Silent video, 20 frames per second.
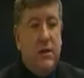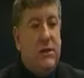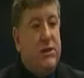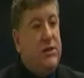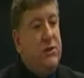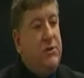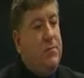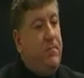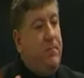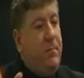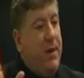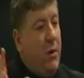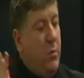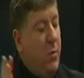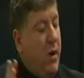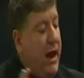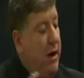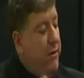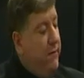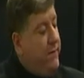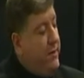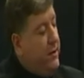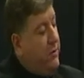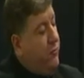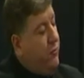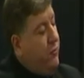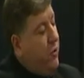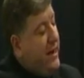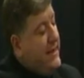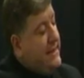to be aware of the
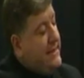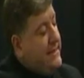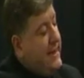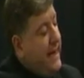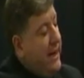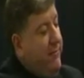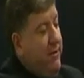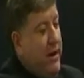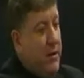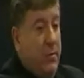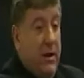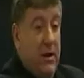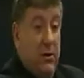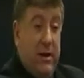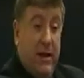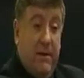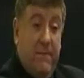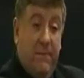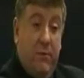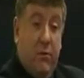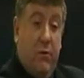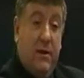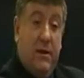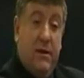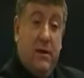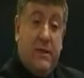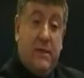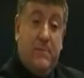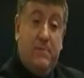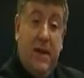criteria we're looking for
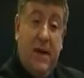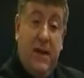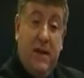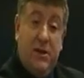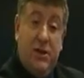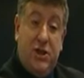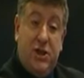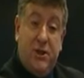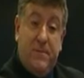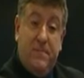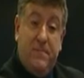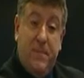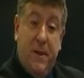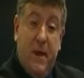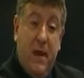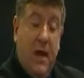in the speech.